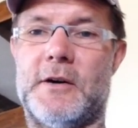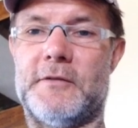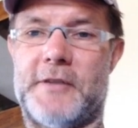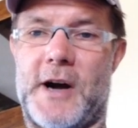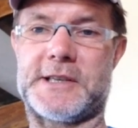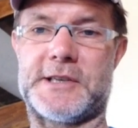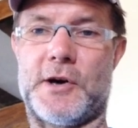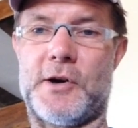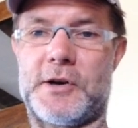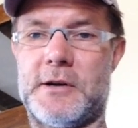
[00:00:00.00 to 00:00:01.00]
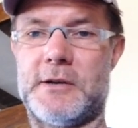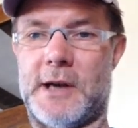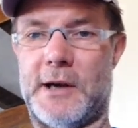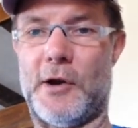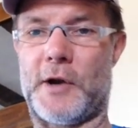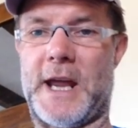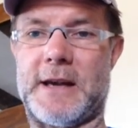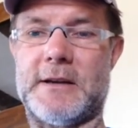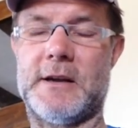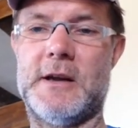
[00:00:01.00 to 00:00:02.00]
on VitaDoc and log
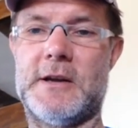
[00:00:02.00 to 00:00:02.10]
in,